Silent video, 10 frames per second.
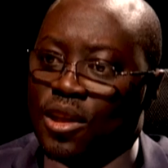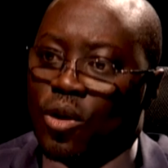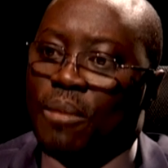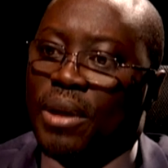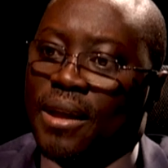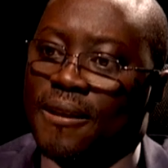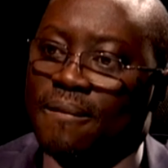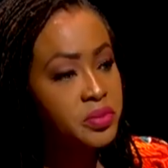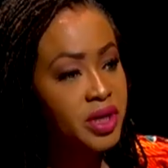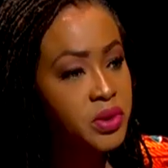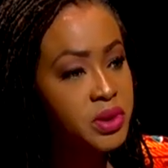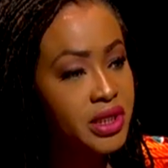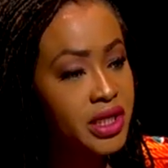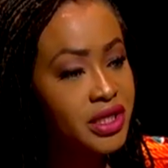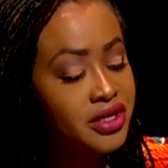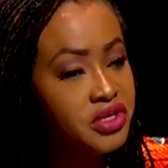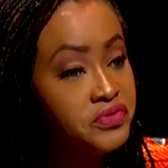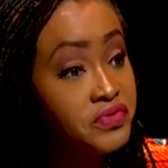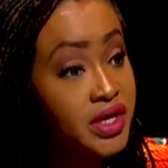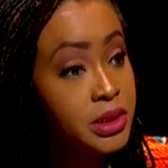They are worried about the
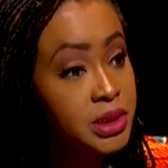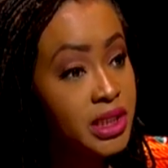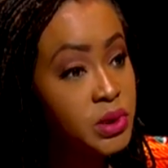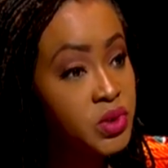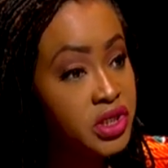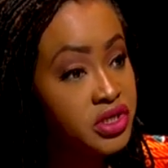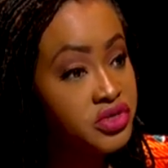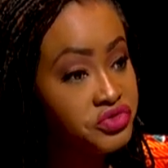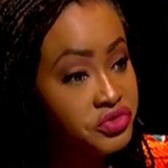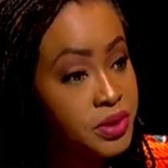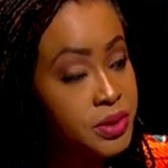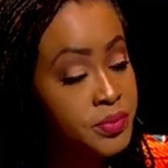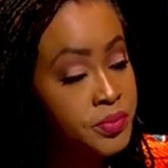effect it has on industries.